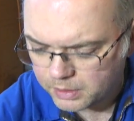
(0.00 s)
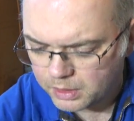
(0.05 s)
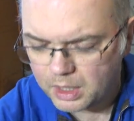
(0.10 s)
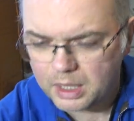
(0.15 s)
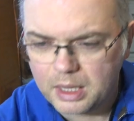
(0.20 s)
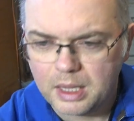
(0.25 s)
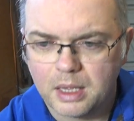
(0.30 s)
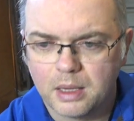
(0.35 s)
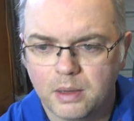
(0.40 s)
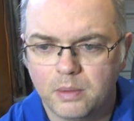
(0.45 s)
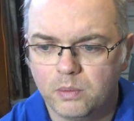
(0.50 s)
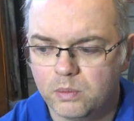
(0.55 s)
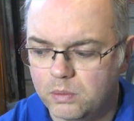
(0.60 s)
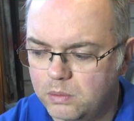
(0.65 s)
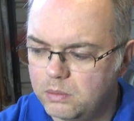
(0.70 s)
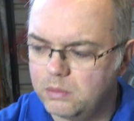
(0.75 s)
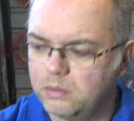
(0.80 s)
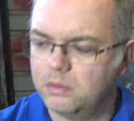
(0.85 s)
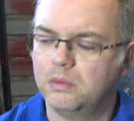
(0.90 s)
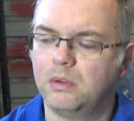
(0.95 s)

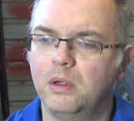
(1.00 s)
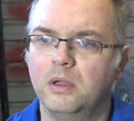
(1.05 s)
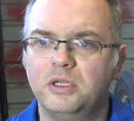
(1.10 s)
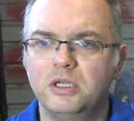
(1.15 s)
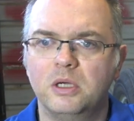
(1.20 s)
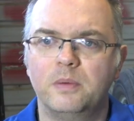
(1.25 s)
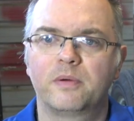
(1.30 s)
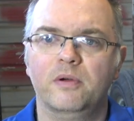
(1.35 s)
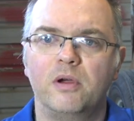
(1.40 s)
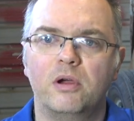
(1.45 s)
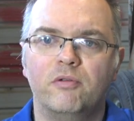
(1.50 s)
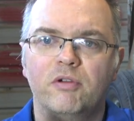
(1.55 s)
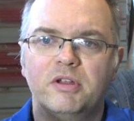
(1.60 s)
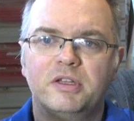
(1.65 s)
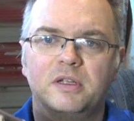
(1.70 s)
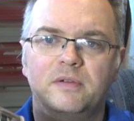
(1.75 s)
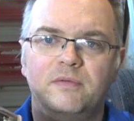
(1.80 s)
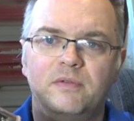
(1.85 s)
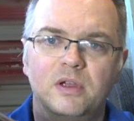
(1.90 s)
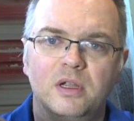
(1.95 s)
On top of our rust
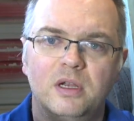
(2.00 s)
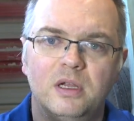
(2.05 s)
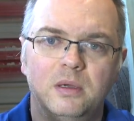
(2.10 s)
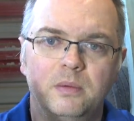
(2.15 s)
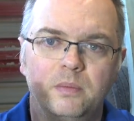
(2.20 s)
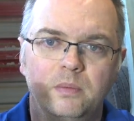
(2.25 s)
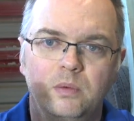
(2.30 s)
converter